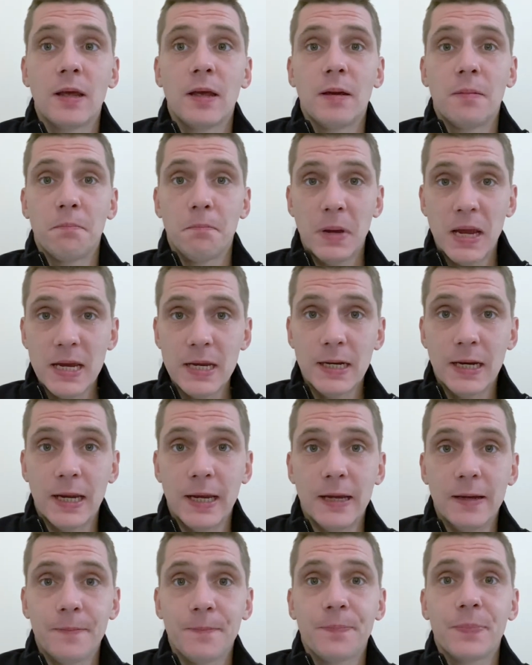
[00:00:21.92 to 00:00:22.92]

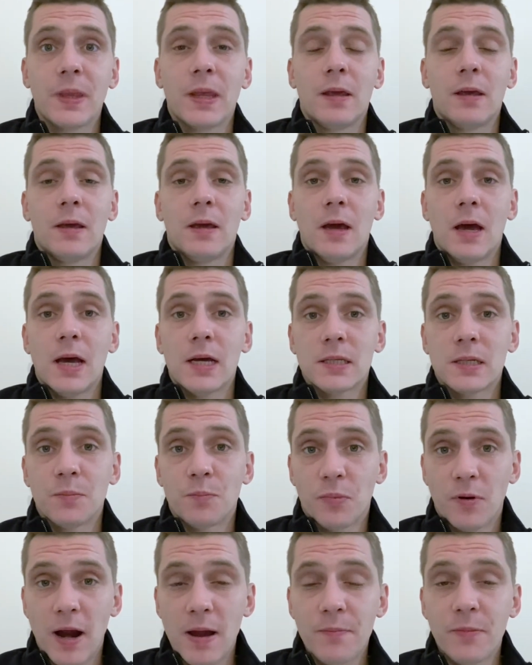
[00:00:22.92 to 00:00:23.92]
mainly as a
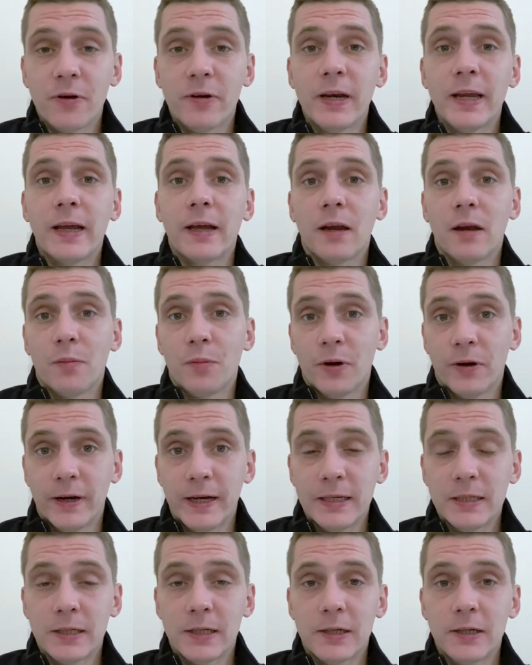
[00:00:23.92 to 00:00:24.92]
primary
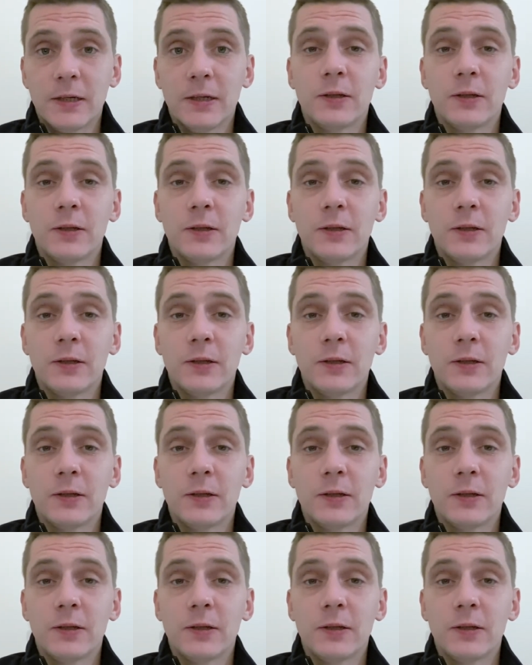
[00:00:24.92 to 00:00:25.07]
collaborator